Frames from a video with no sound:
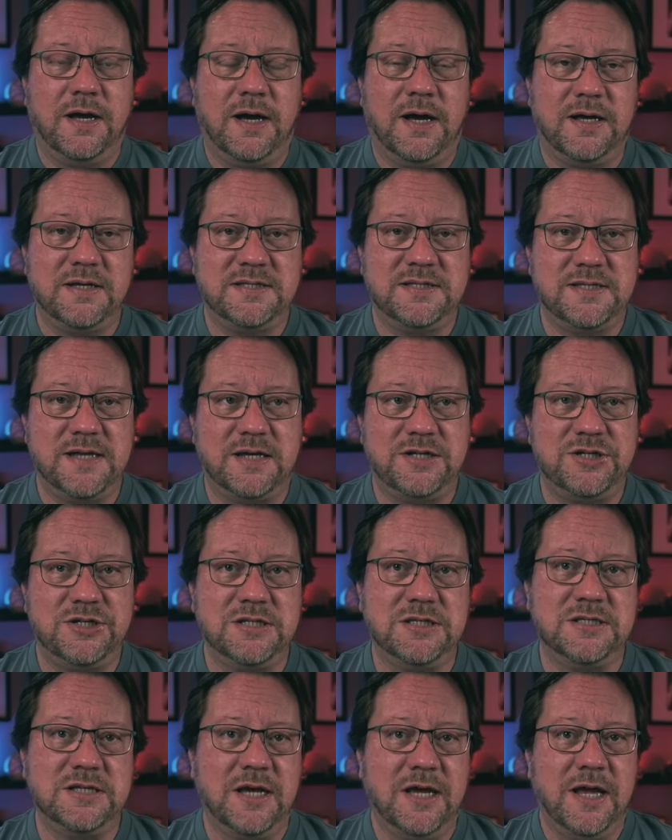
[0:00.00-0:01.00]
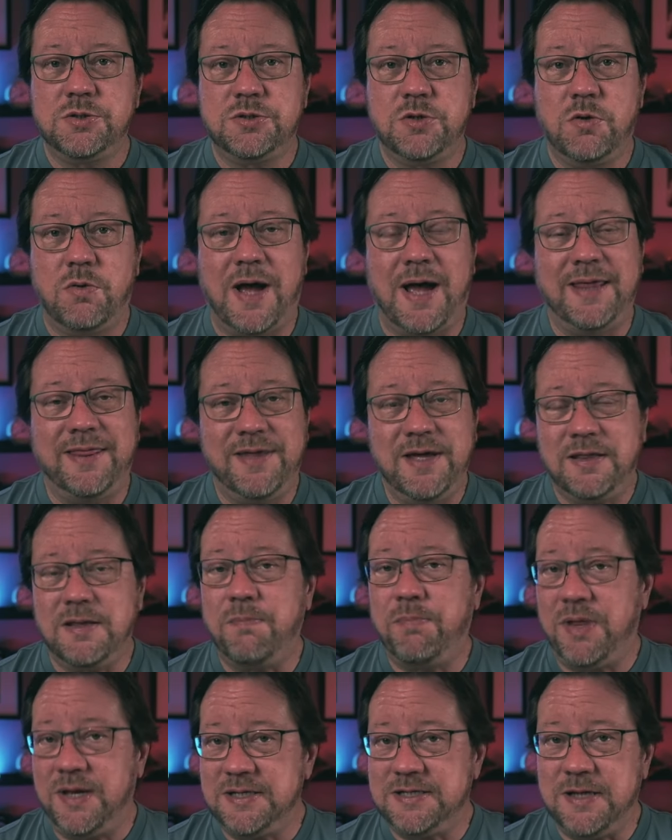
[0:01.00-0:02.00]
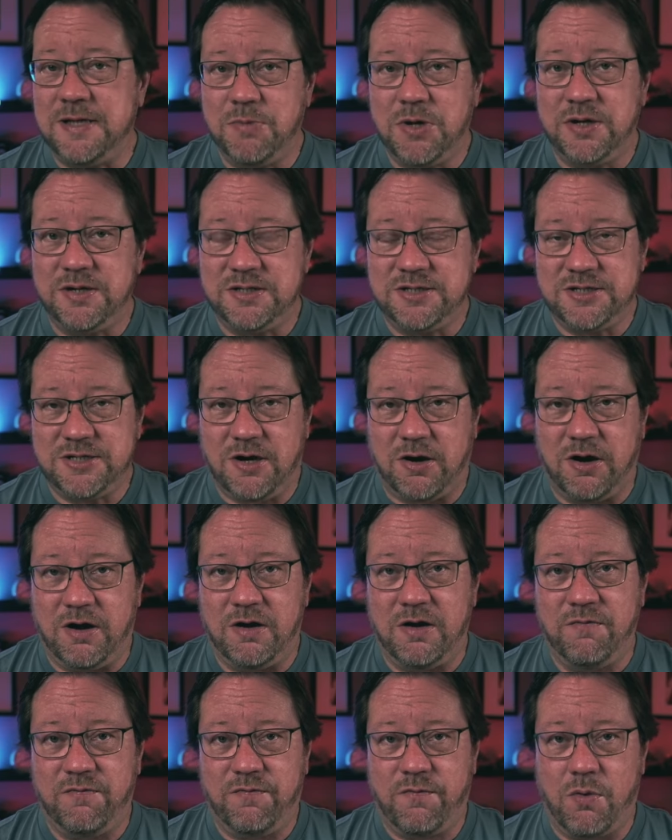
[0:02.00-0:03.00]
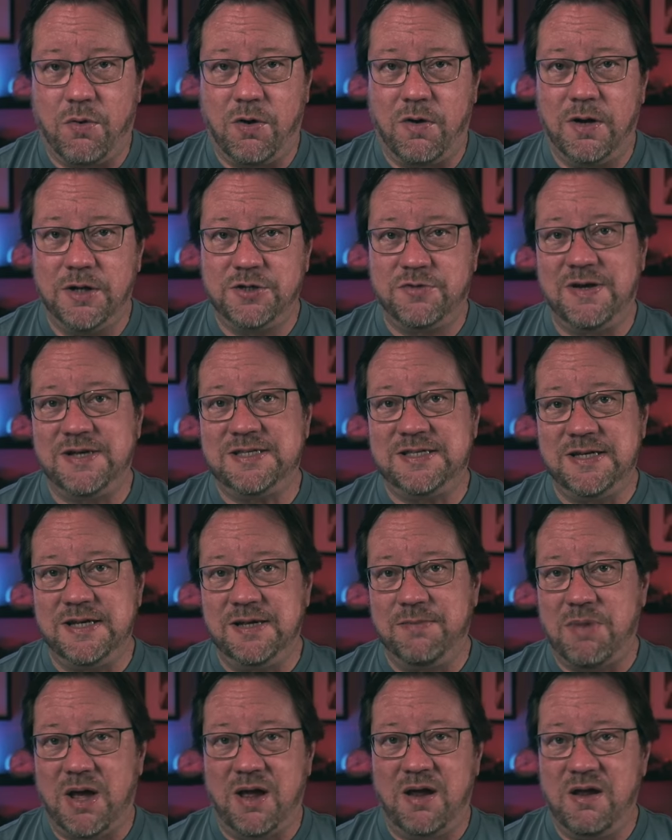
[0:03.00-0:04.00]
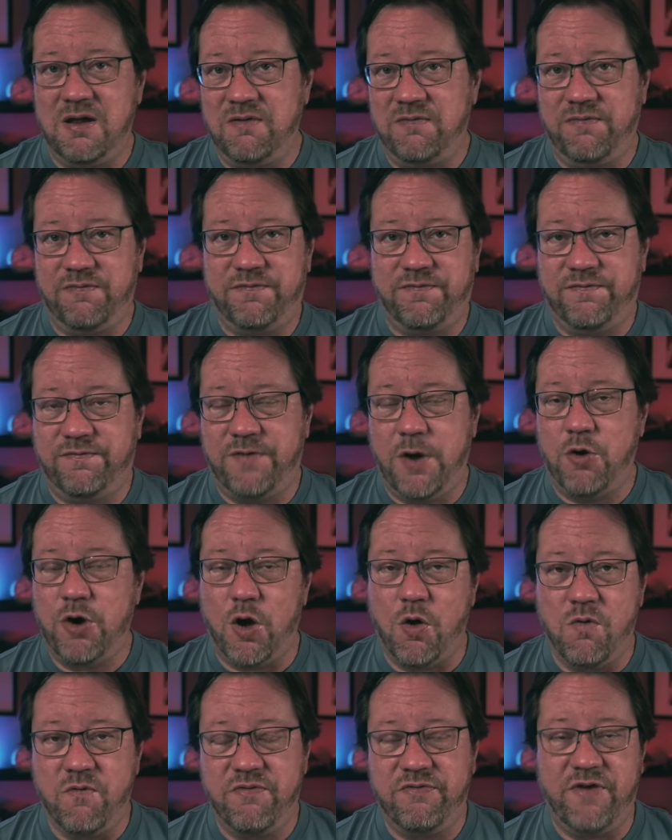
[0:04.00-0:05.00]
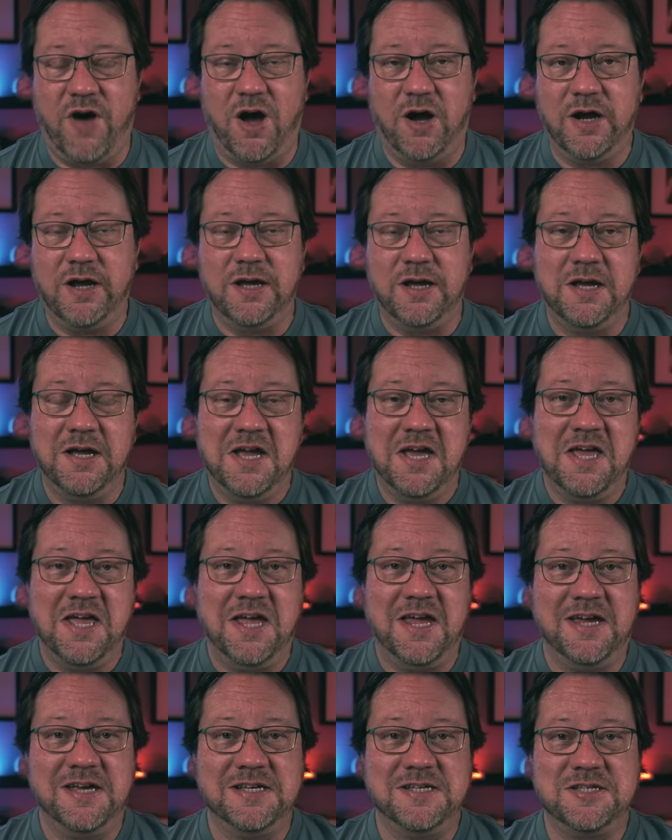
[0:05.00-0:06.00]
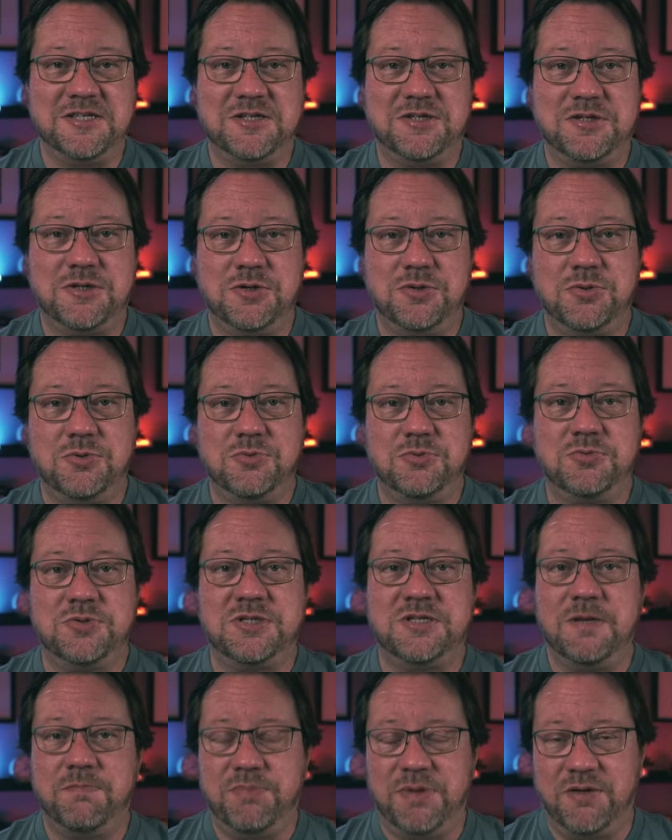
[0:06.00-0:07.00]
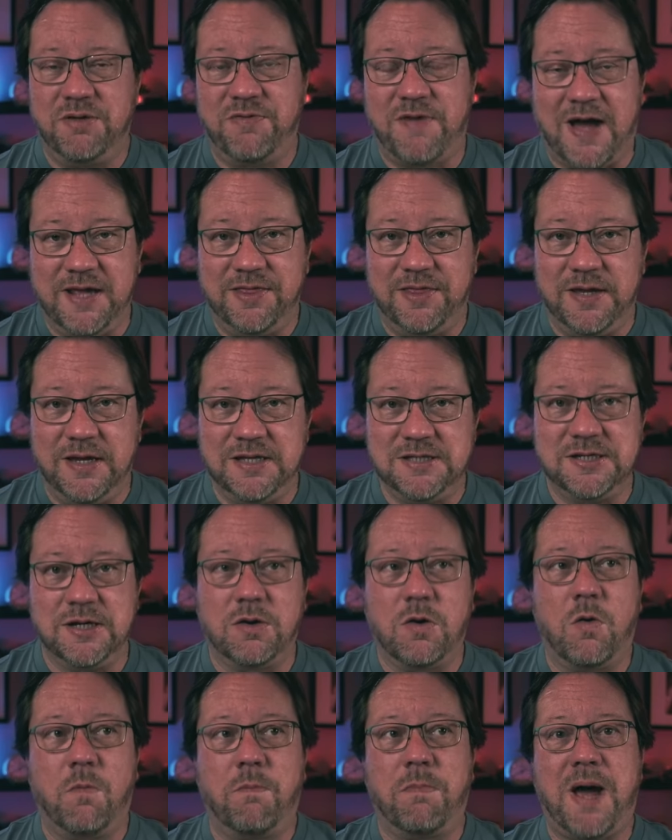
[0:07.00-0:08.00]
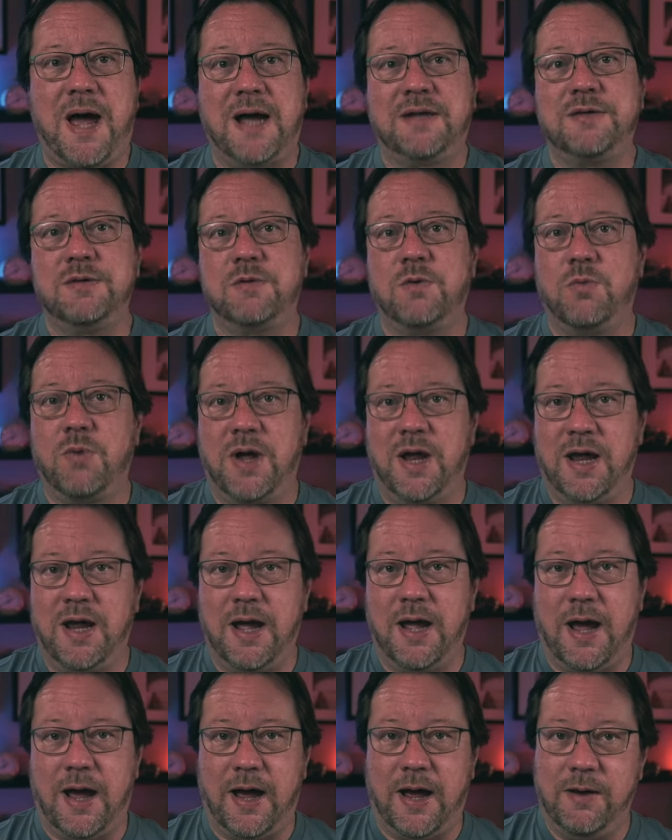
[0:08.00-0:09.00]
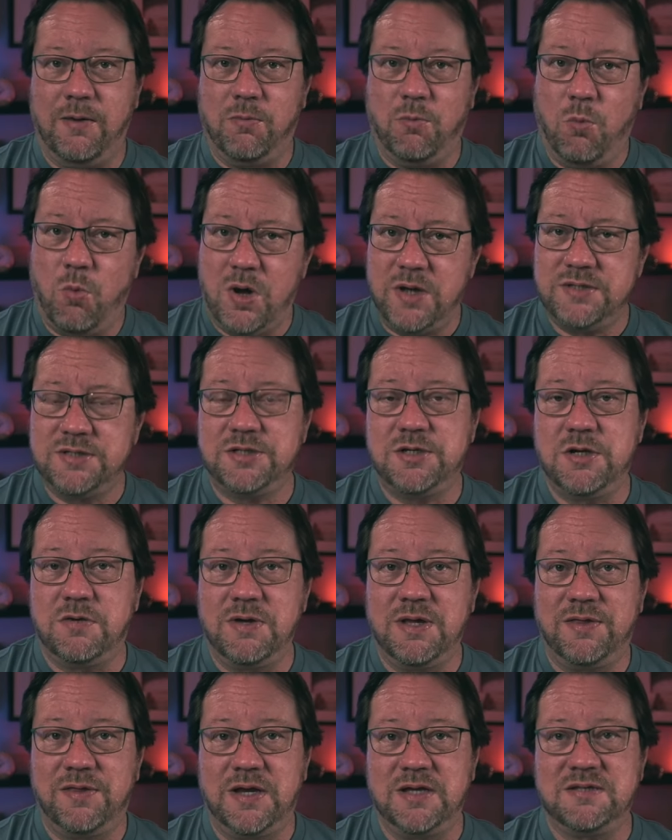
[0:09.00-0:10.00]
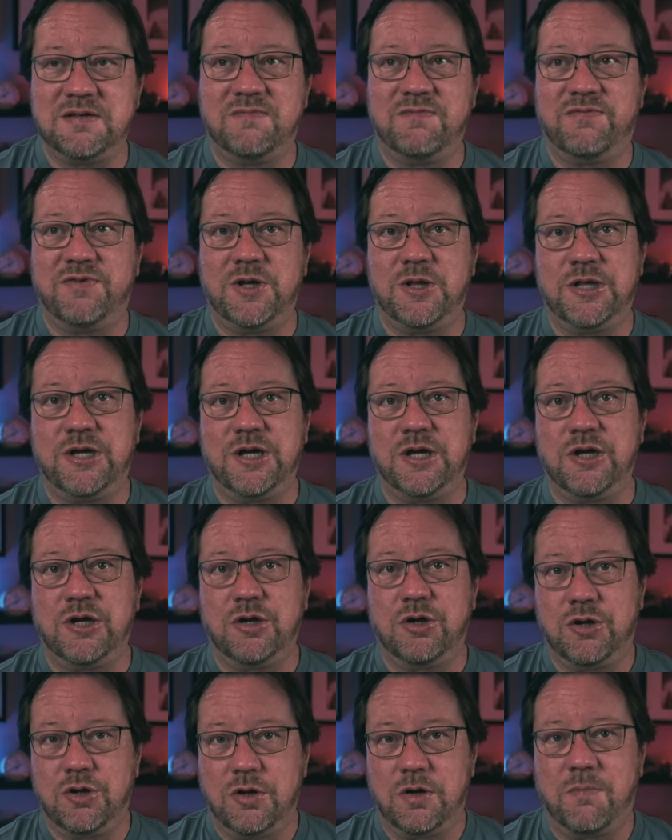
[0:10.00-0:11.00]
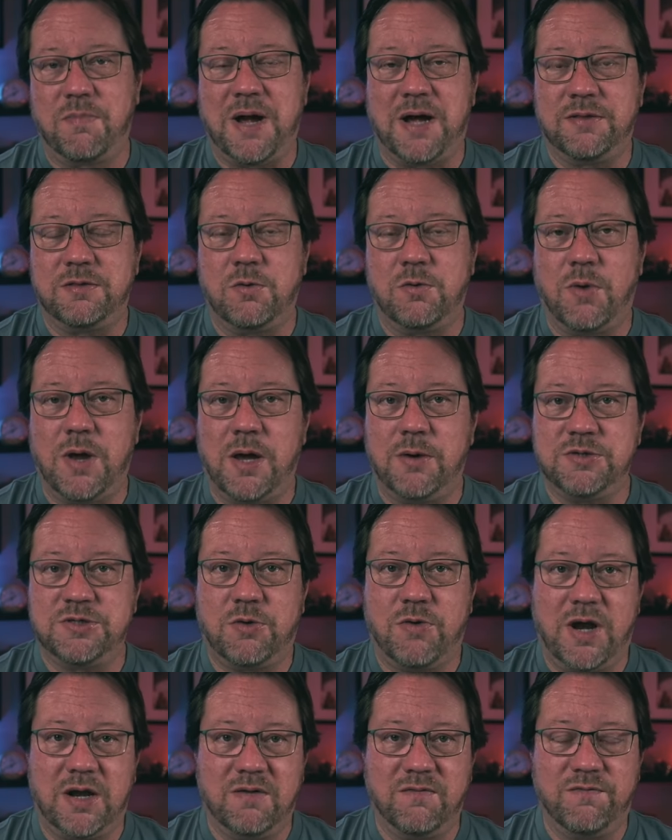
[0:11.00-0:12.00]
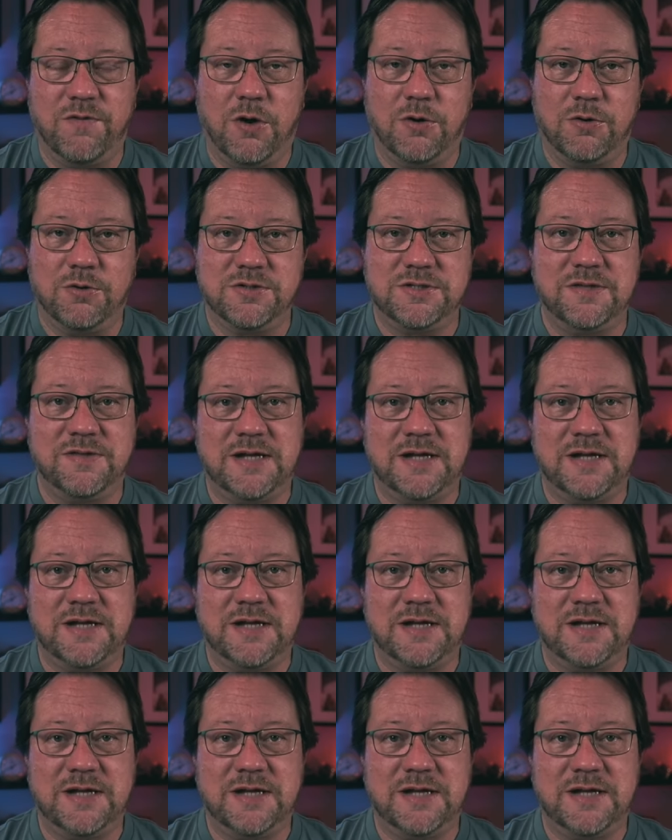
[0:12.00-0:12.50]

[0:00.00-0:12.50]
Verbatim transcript: uh, sessions. So I think the place I'm going to start for addressing my photo funk is to simplify things and go back to the way I was doing things and feeling good about the way I was creating photos.